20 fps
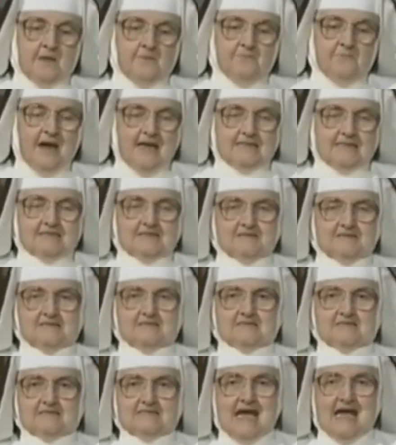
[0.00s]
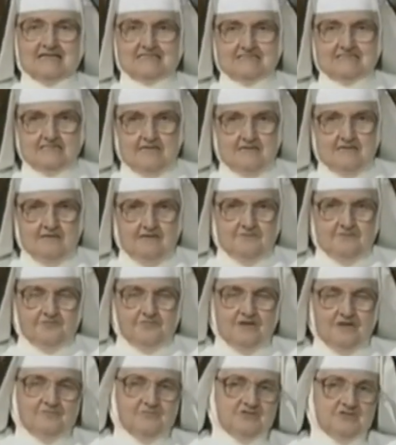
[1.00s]
But last night I
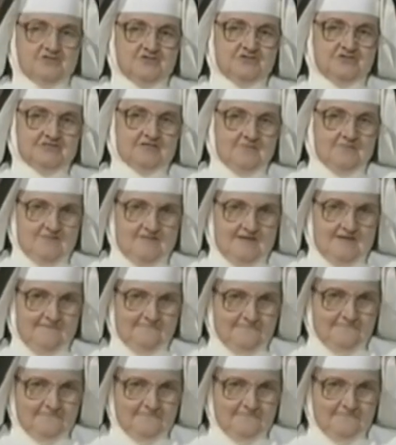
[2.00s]
promised you something.